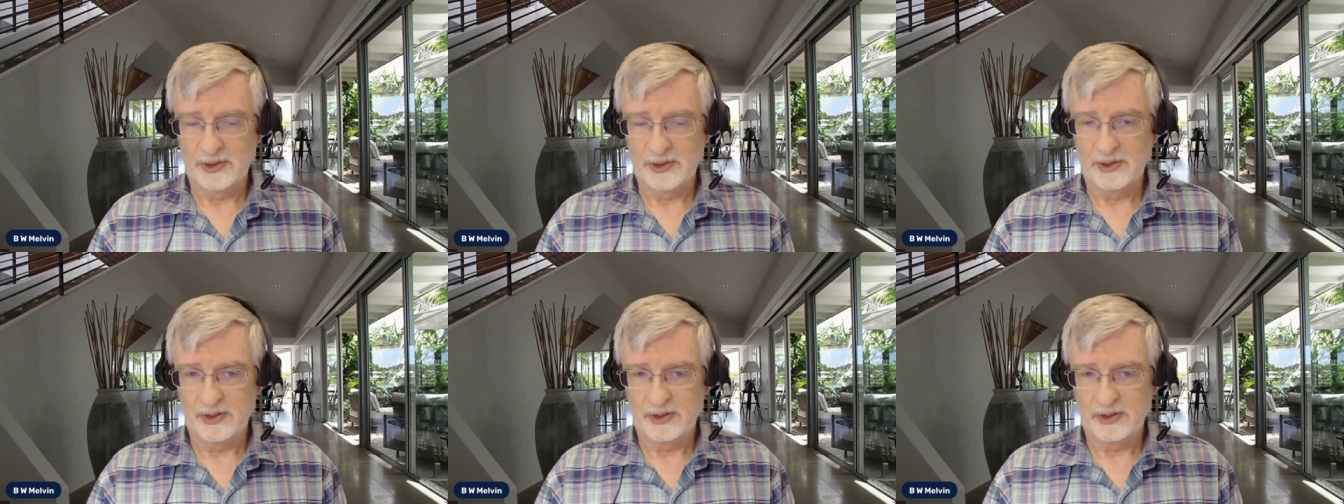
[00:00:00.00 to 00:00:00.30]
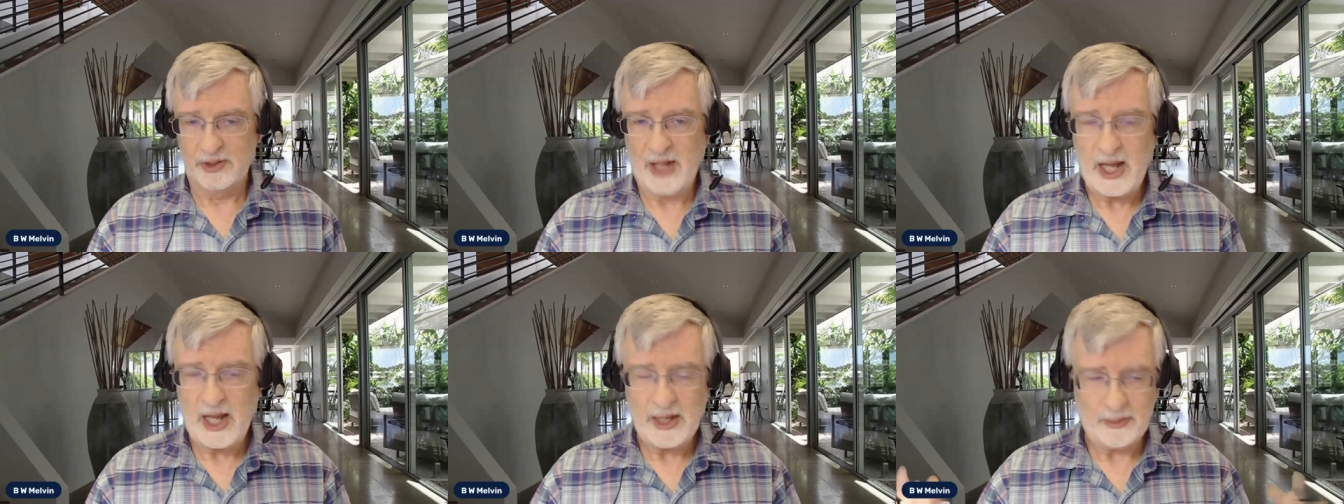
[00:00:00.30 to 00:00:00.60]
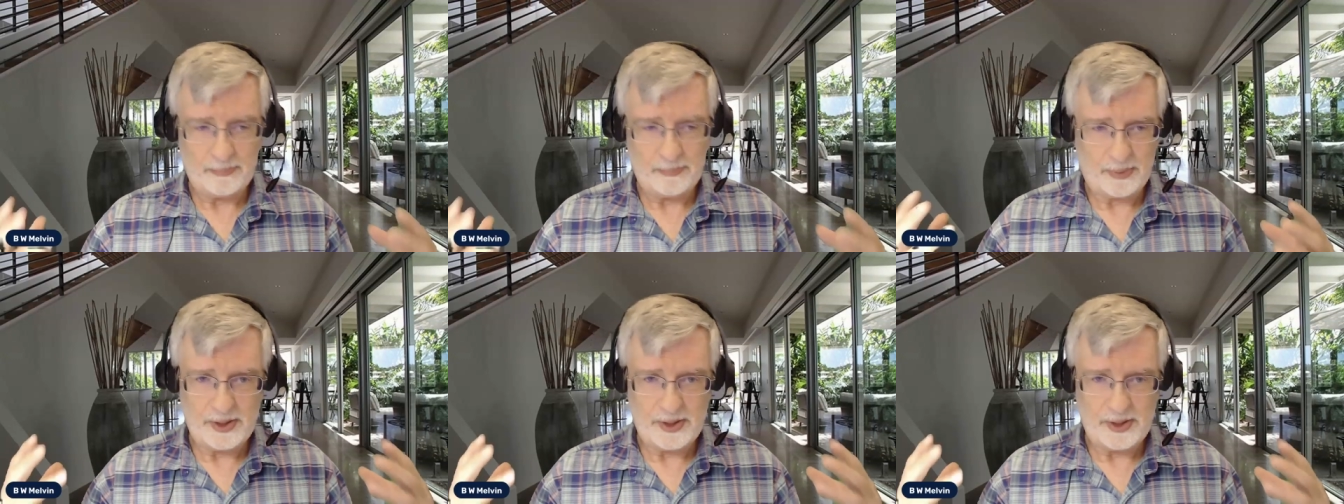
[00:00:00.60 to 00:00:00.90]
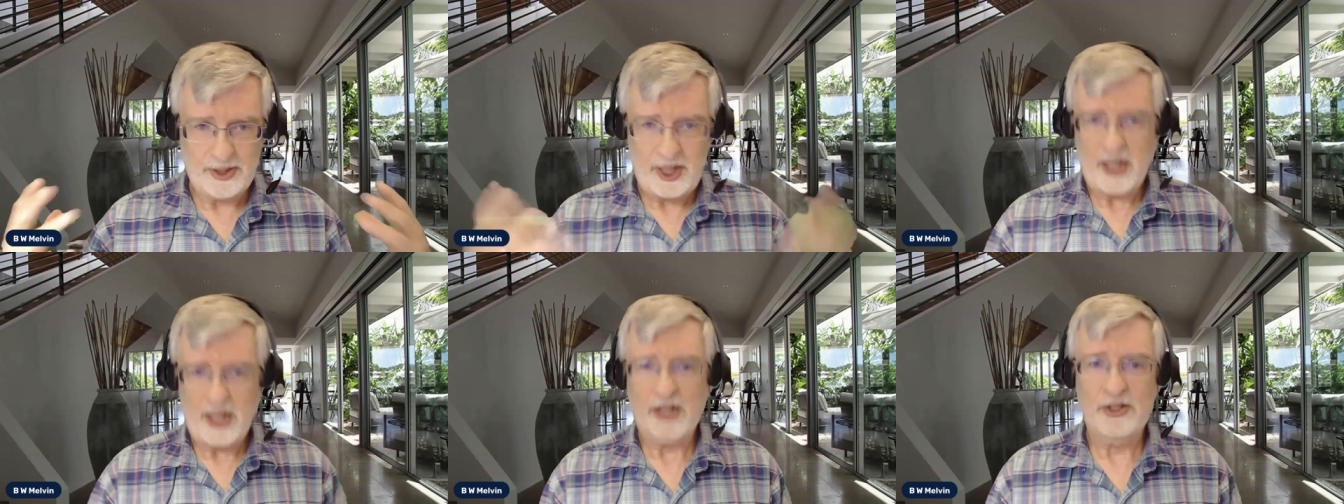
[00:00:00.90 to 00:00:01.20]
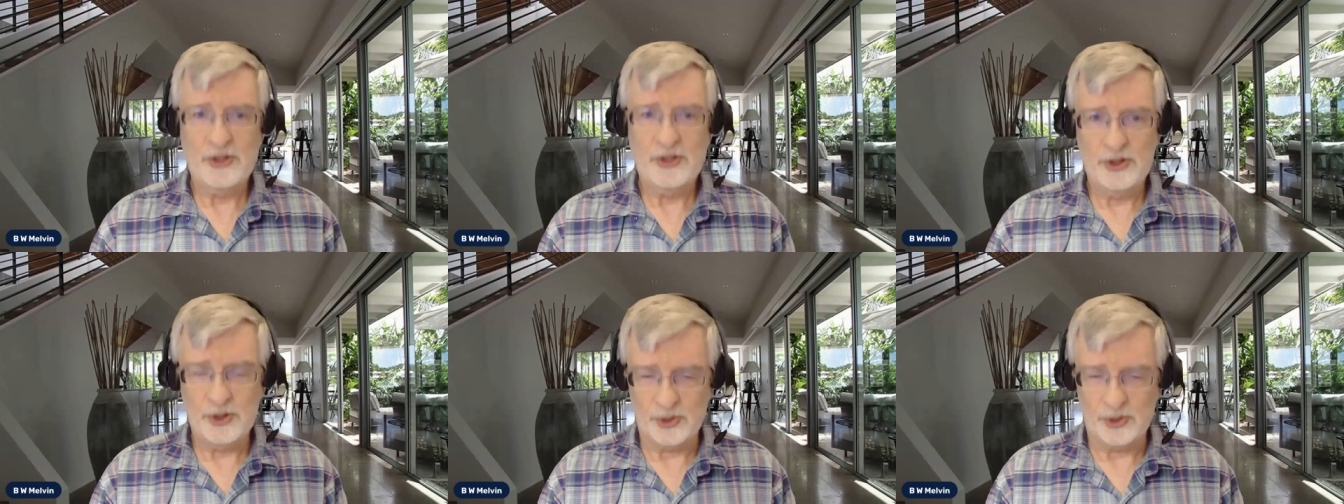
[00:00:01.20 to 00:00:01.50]
So that
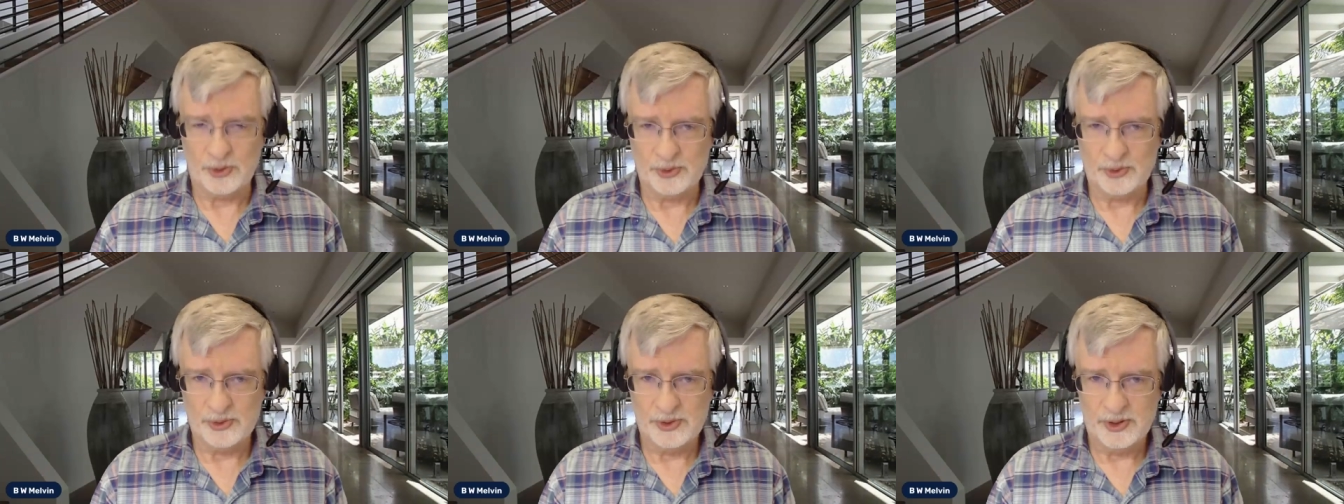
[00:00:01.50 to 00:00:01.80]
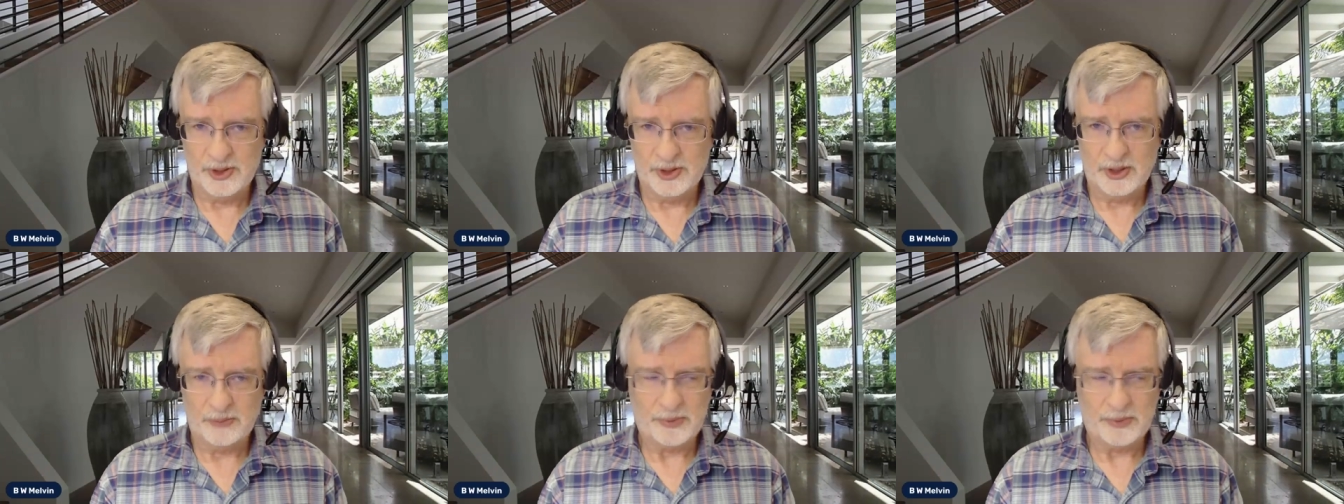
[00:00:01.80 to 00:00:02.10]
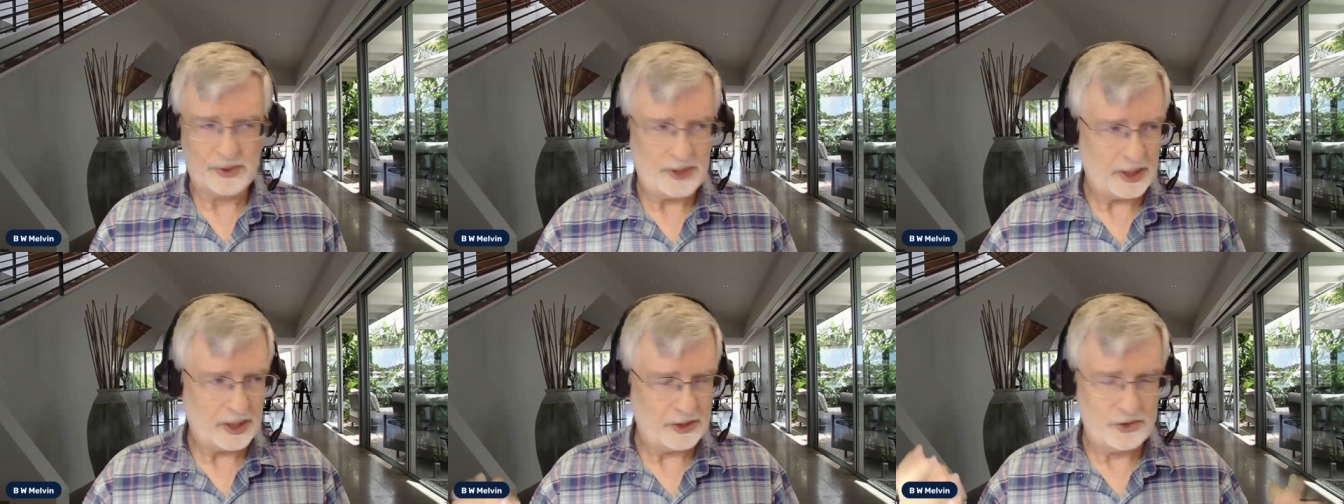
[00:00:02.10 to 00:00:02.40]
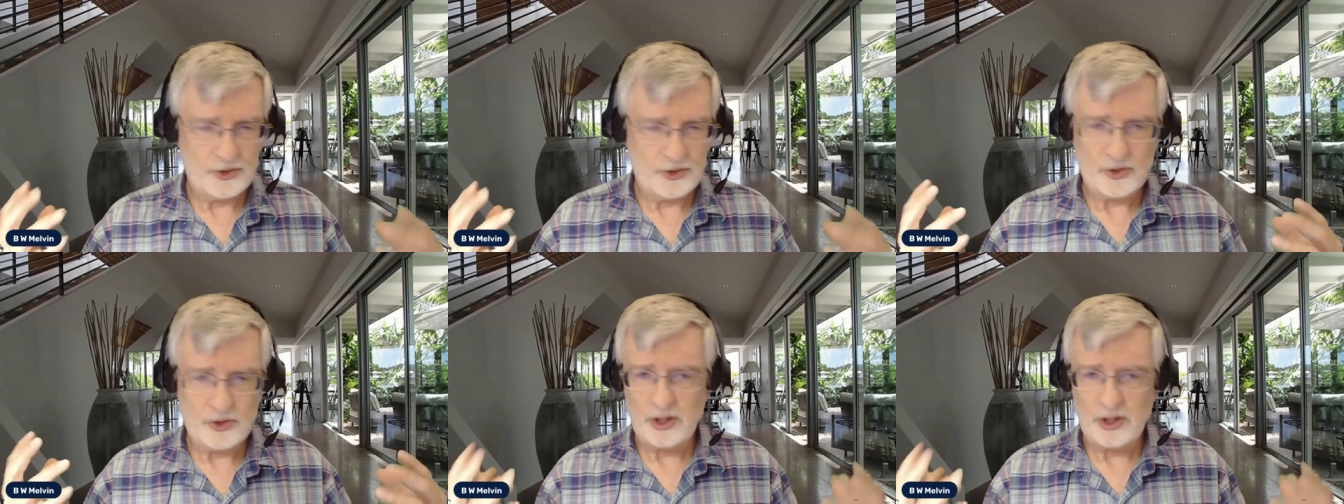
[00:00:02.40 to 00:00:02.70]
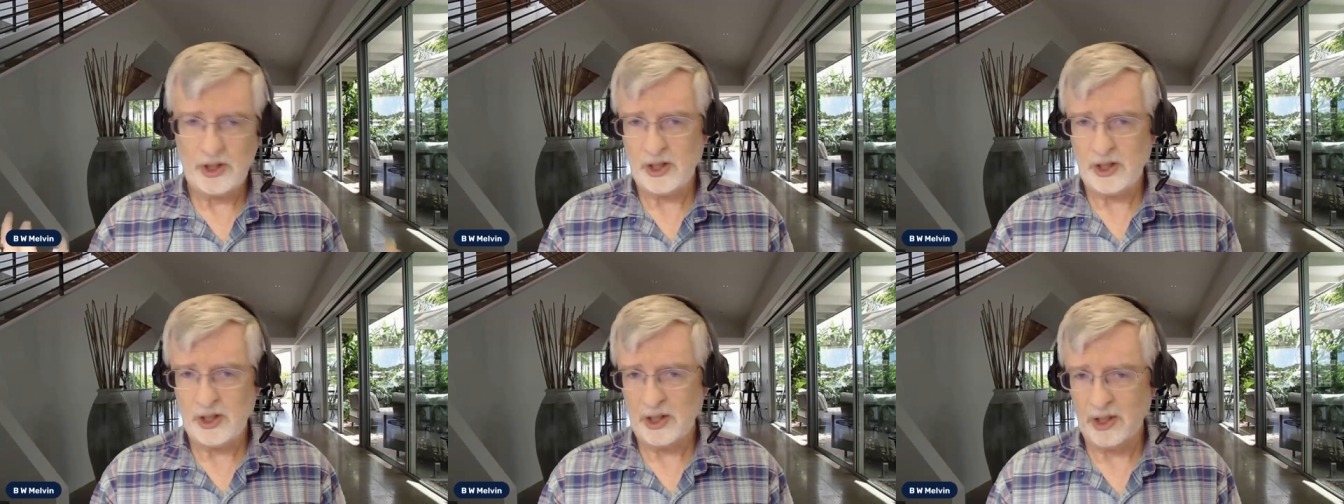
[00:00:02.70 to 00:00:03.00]
protects you, protects your
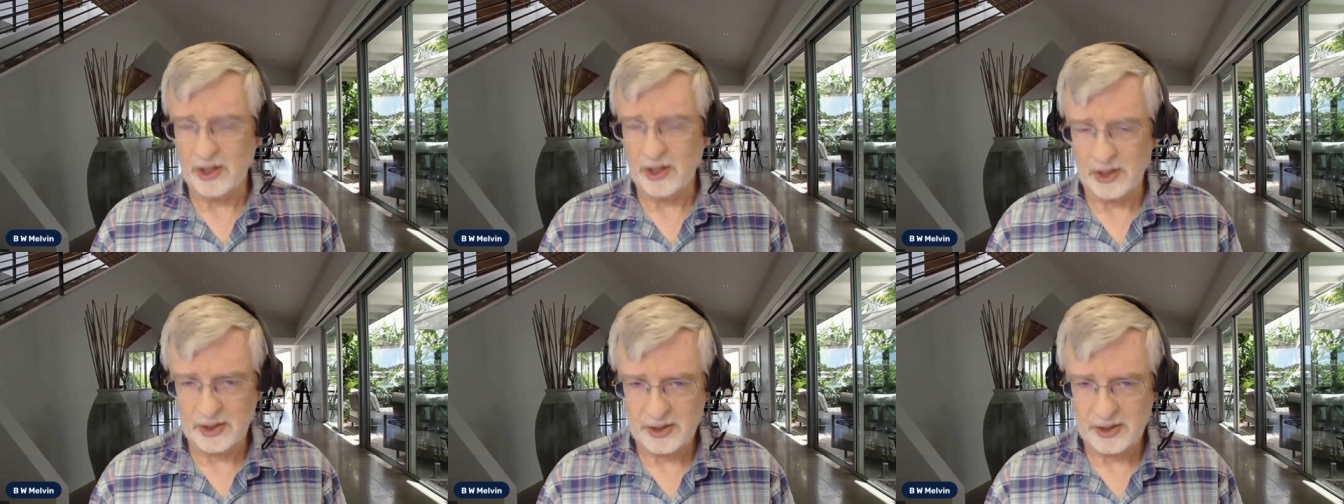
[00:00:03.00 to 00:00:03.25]
heart.